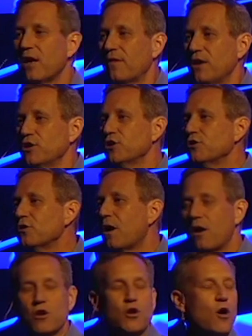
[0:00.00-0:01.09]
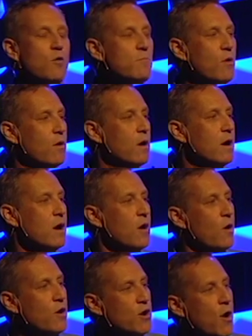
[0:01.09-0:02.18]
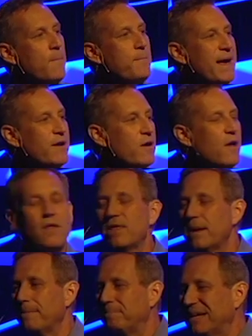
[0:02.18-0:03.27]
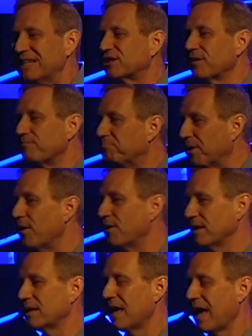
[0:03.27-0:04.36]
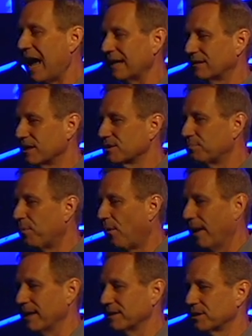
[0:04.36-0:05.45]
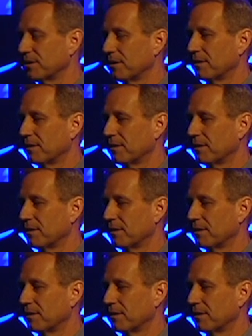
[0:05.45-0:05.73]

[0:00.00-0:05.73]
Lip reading: that you are no more or no better than a beast of burden at this point.